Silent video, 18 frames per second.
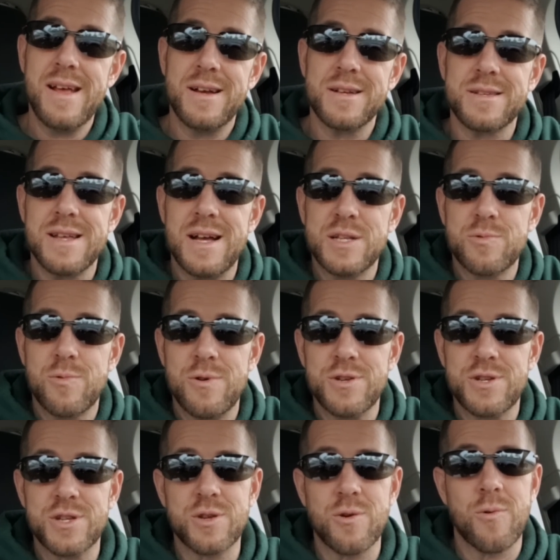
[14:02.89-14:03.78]
So that's where
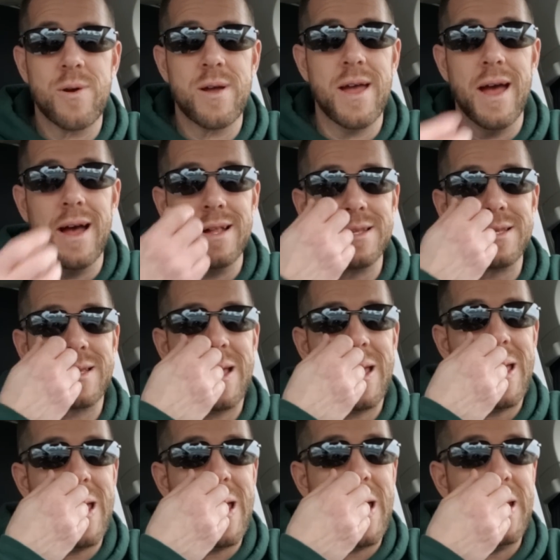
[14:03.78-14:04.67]
her story ends,
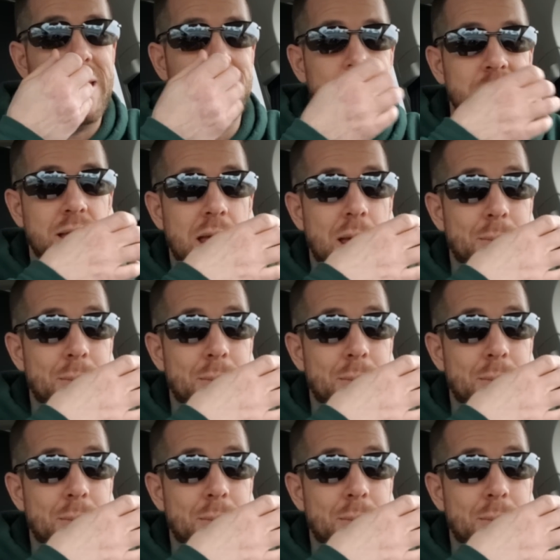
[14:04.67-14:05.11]
and what,